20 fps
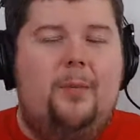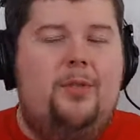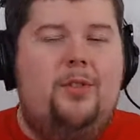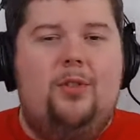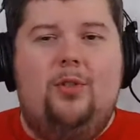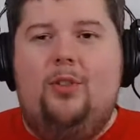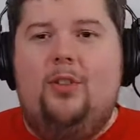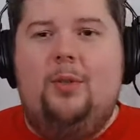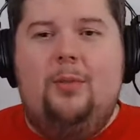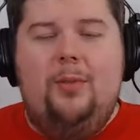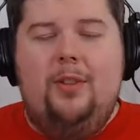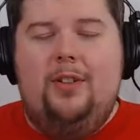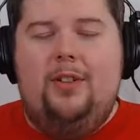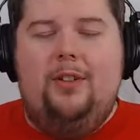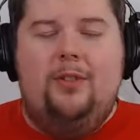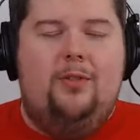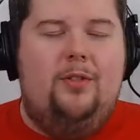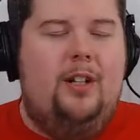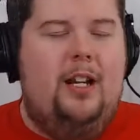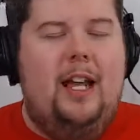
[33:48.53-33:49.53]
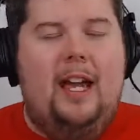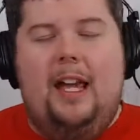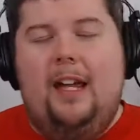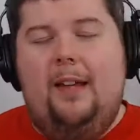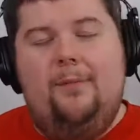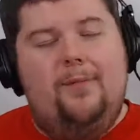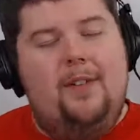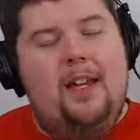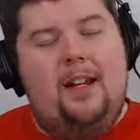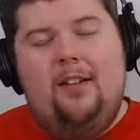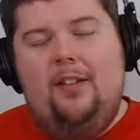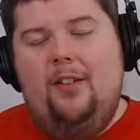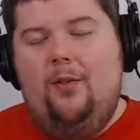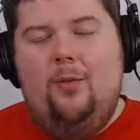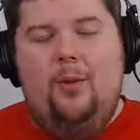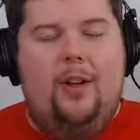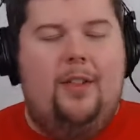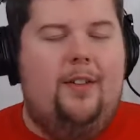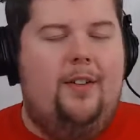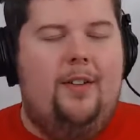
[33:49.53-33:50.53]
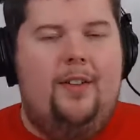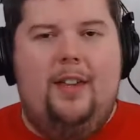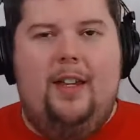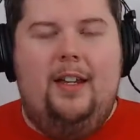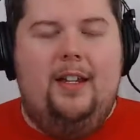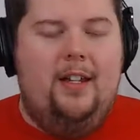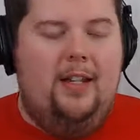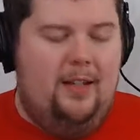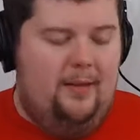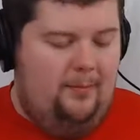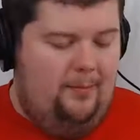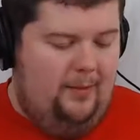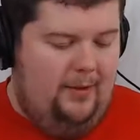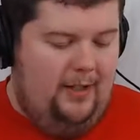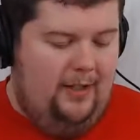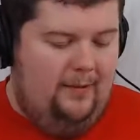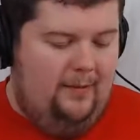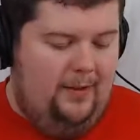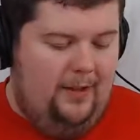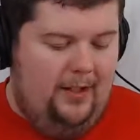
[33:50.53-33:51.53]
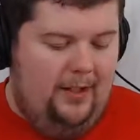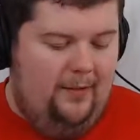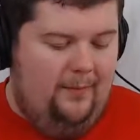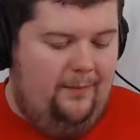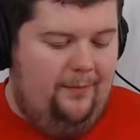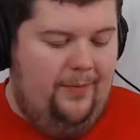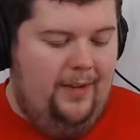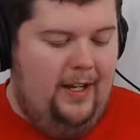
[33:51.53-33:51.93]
absorb the story. I don't know what they're thinking, but you know,